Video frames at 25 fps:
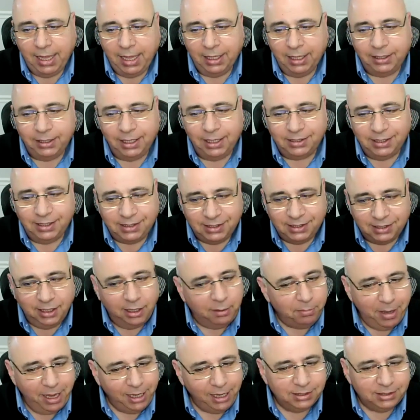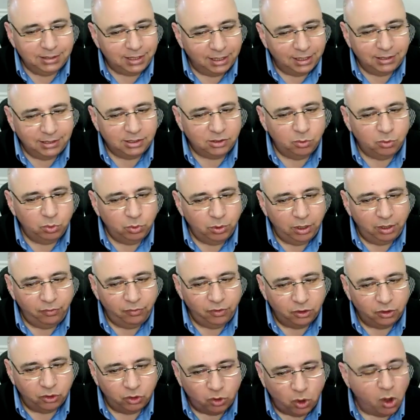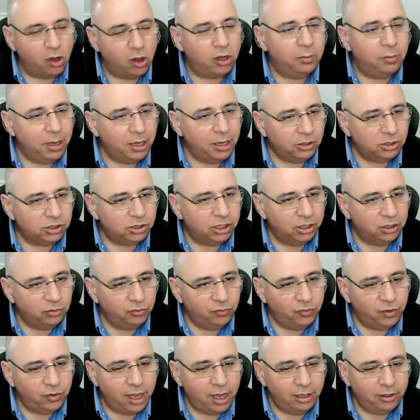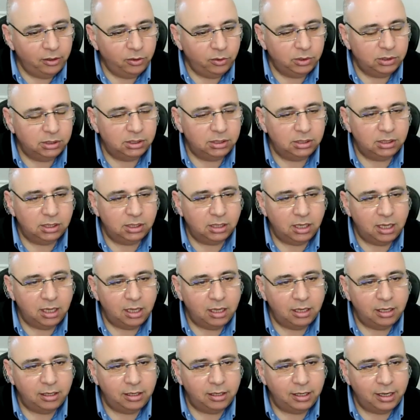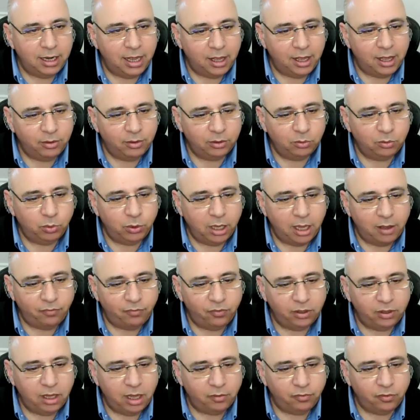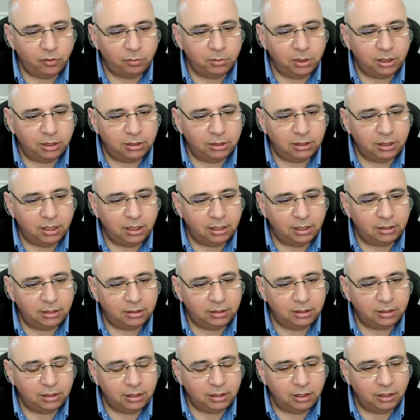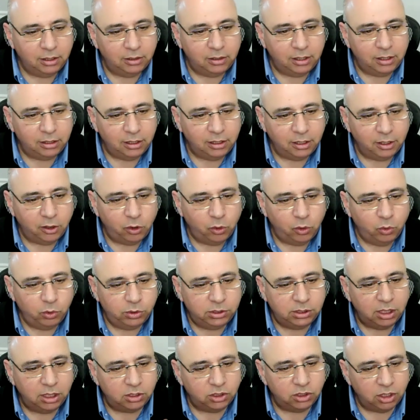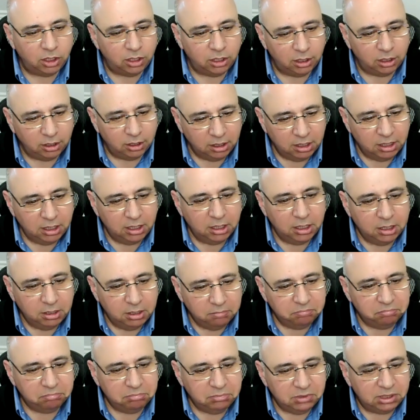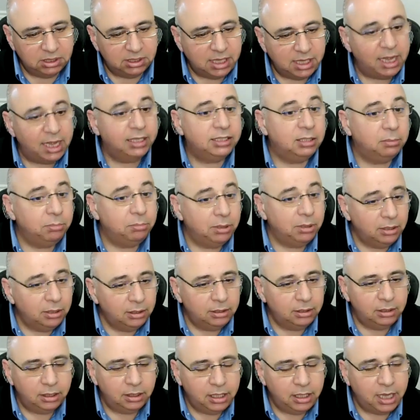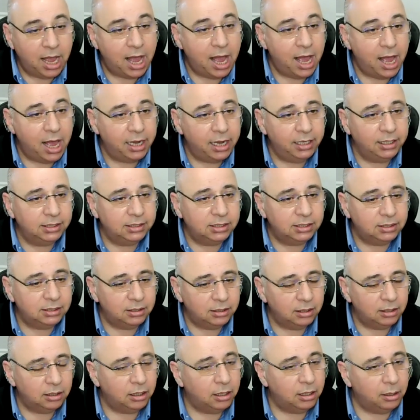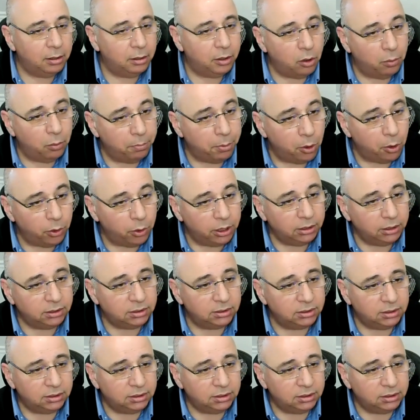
Does it still make sense to even talk about shared values now that we have a government that includes such a sizable Kahanist component?